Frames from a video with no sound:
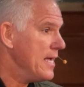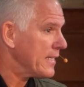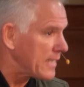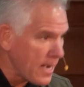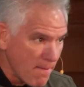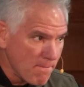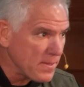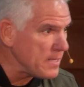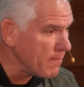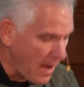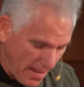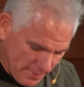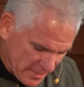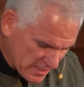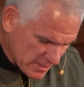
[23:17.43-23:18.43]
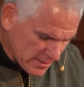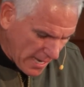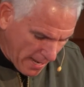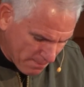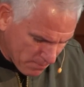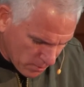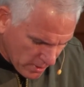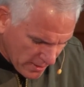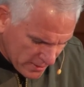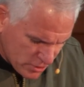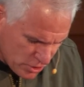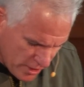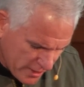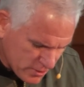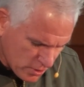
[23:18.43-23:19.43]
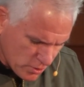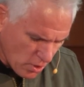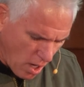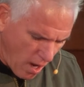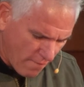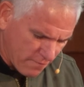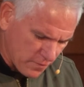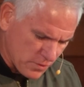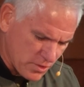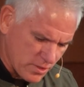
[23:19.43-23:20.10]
Come be my disciple, Jesus offers